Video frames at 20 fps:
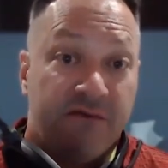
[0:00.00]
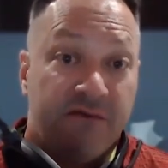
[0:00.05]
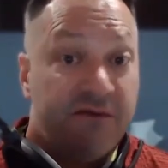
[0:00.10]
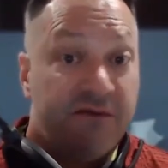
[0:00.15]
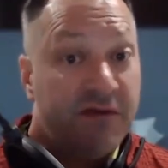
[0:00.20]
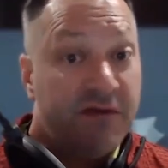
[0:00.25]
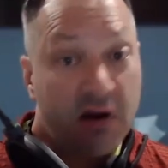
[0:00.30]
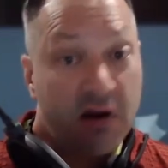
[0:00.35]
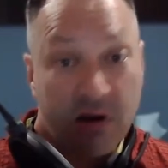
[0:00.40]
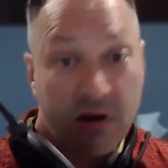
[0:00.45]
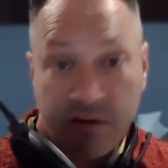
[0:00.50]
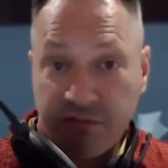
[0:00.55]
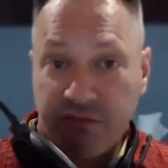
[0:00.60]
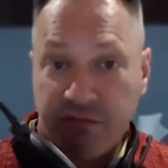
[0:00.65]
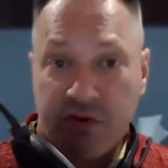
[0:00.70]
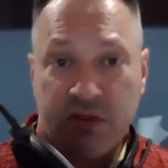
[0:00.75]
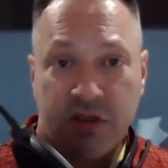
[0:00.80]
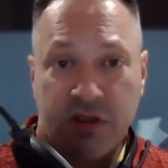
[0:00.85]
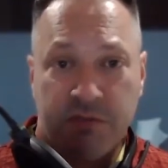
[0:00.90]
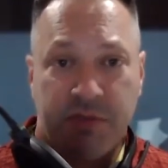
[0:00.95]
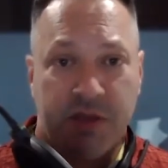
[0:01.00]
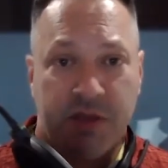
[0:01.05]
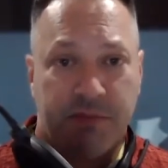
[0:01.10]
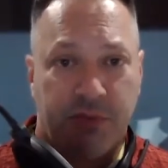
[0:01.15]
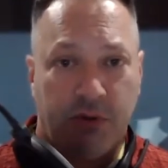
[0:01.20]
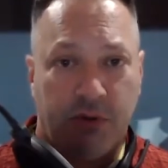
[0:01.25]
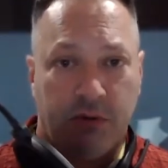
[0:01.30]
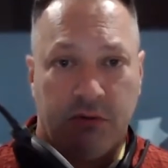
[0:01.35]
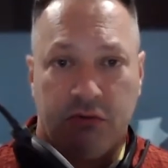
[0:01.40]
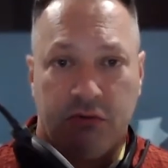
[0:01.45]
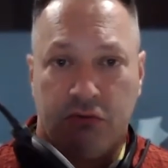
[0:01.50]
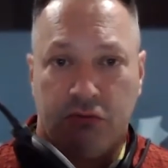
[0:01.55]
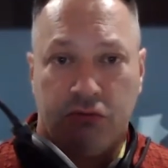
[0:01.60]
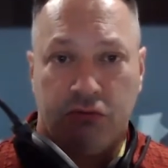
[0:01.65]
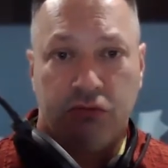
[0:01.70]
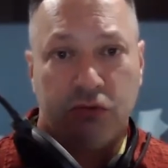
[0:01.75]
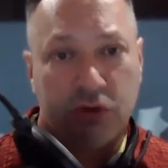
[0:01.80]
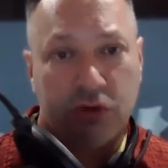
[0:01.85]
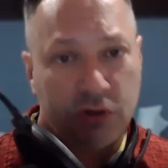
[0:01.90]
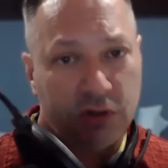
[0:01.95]
very friendly people,
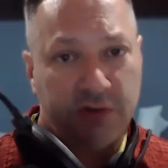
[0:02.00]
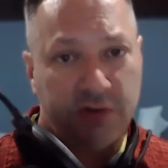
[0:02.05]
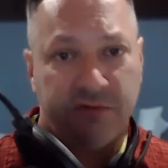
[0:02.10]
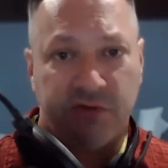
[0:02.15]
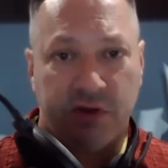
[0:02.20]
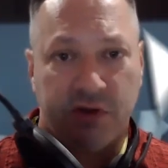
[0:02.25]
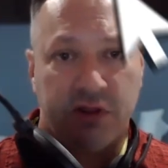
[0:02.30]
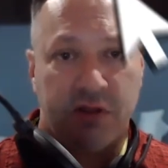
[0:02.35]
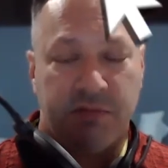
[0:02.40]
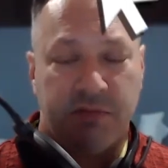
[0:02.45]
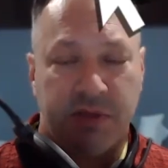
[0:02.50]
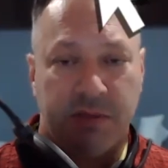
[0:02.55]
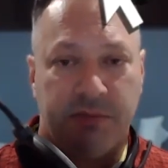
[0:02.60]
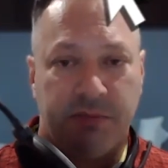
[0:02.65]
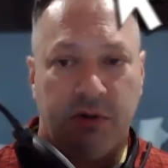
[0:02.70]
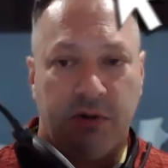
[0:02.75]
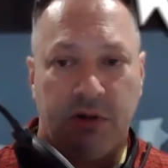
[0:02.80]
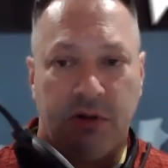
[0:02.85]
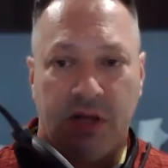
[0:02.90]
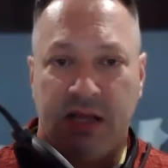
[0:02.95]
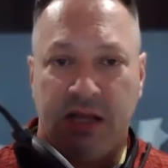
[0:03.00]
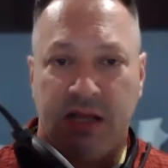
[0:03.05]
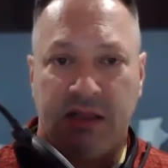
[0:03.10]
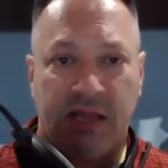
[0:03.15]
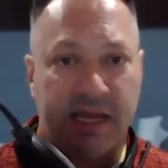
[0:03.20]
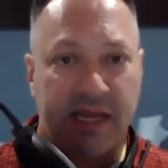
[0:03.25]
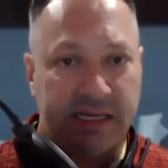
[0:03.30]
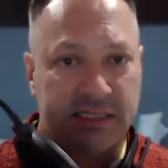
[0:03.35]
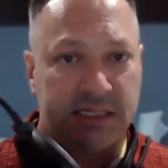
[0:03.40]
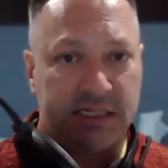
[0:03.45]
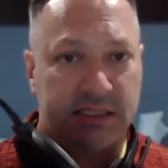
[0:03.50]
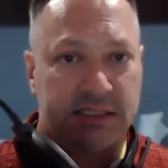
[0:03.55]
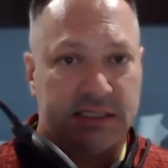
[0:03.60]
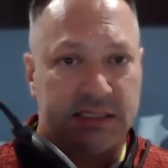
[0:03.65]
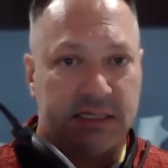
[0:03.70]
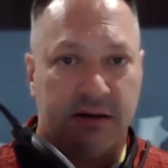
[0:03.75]
really friendly people. I liked it.